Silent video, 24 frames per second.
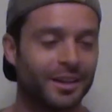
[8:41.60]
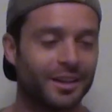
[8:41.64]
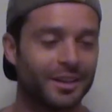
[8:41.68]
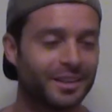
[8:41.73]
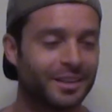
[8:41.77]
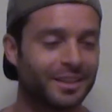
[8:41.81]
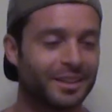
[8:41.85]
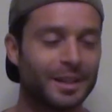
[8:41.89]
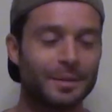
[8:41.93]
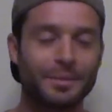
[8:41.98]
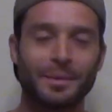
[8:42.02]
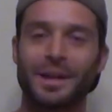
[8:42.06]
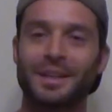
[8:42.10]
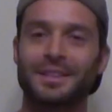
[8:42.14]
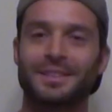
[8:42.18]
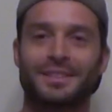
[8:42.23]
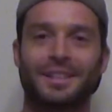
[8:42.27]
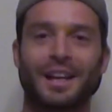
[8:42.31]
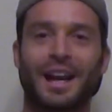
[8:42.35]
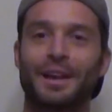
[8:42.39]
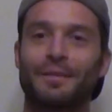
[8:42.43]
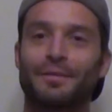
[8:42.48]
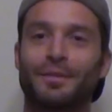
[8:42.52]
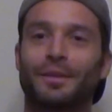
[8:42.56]
You get me on
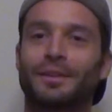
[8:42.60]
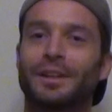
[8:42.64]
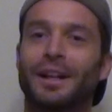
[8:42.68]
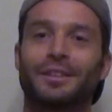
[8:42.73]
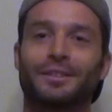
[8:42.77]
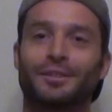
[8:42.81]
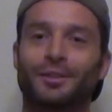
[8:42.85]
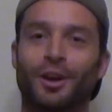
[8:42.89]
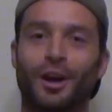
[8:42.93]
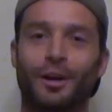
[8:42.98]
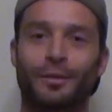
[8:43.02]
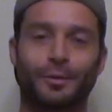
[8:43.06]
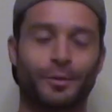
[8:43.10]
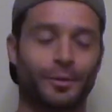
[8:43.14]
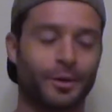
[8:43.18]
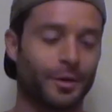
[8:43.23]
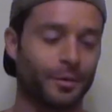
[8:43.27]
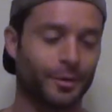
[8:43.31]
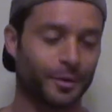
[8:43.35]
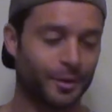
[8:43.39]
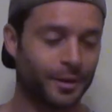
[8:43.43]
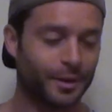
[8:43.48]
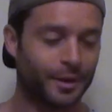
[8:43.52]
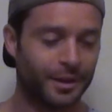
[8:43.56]
Seinfeld, I'll talk
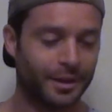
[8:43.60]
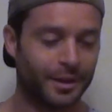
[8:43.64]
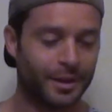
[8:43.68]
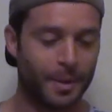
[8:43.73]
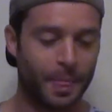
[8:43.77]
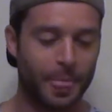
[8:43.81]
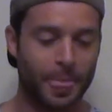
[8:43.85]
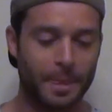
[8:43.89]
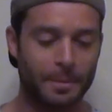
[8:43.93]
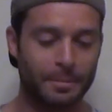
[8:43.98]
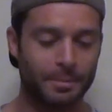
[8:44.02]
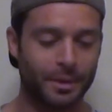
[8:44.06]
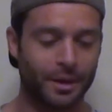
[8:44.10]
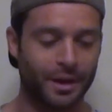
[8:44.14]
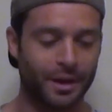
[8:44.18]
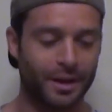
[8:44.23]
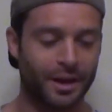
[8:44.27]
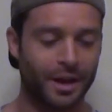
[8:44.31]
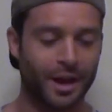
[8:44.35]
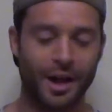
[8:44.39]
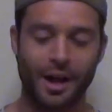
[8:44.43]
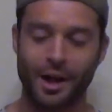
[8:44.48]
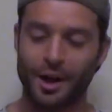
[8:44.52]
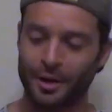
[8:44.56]
forever.
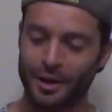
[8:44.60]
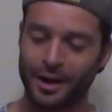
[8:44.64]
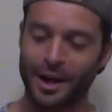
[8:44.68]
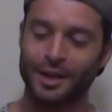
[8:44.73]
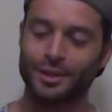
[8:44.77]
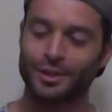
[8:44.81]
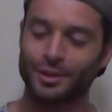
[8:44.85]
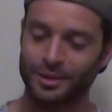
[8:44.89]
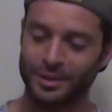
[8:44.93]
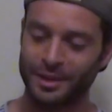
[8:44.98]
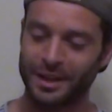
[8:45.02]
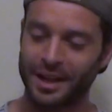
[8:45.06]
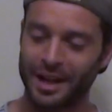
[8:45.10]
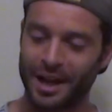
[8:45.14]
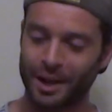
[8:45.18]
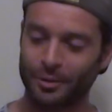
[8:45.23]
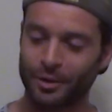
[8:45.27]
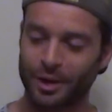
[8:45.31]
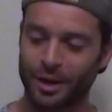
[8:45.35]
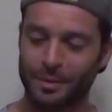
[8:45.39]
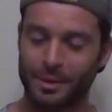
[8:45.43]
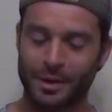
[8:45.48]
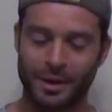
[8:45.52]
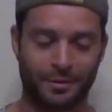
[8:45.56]
But, okay, so yeah,
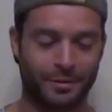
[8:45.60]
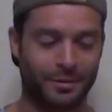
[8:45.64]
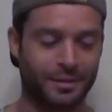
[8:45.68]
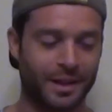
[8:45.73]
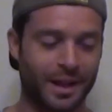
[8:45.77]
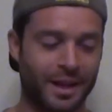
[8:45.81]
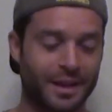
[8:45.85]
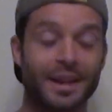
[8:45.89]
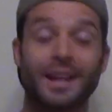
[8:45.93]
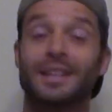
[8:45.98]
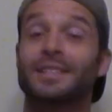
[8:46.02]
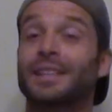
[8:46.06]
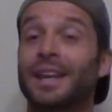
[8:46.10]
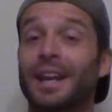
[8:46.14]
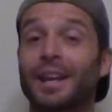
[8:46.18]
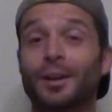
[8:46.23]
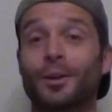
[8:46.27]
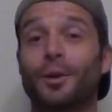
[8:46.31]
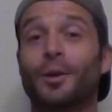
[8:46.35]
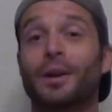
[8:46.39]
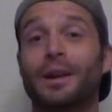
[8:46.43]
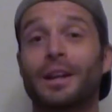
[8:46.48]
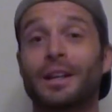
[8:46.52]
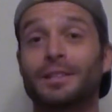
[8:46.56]
I'll recommend it for that. Next
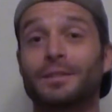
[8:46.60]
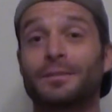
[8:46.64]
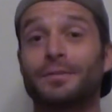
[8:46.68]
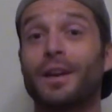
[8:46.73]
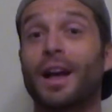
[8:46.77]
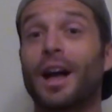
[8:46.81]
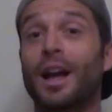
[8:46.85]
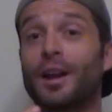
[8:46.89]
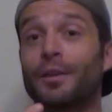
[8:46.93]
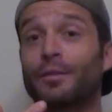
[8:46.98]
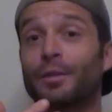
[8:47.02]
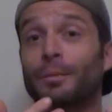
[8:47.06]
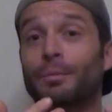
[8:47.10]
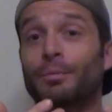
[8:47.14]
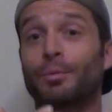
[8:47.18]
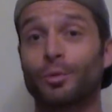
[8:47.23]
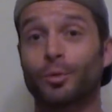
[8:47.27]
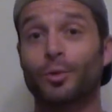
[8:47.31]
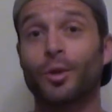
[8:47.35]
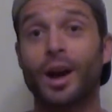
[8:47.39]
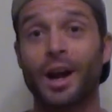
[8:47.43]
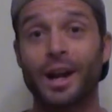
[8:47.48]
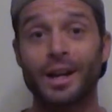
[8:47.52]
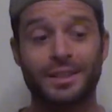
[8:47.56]
category is value for
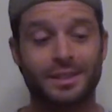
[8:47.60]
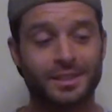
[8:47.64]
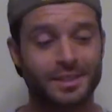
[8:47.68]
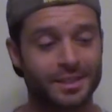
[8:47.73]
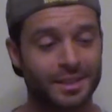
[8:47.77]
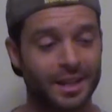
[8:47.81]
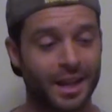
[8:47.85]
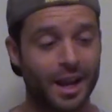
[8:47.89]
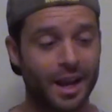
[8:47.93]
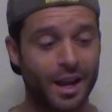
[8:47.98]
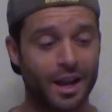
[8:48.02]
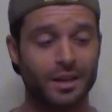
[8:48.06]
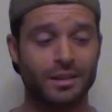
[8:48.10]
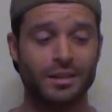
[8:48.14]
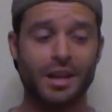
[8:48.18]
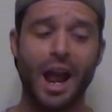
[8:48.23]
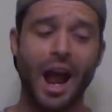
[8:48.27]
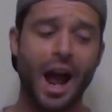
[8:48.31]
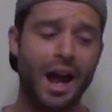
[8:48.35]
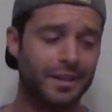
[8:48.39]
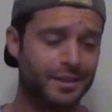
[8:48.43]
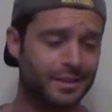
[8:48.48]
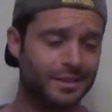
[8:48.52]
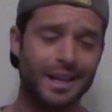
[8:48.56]
price, and
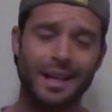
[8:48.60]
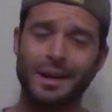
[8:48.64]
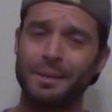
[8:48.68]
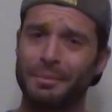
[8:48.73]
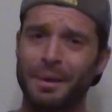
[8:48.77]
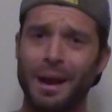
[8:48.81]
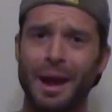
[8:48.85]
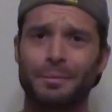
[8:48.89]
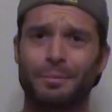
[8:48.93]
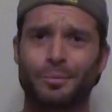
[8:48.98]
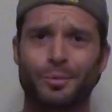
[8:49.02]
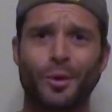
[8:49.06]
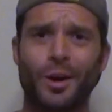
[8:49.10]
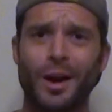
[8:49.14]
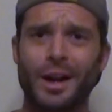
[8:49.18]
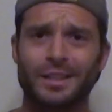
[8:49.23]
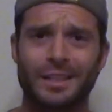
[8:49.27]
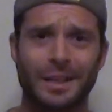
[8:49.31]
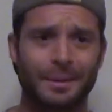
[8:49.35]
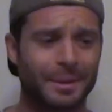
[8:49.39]
yeah, it's not a bad price.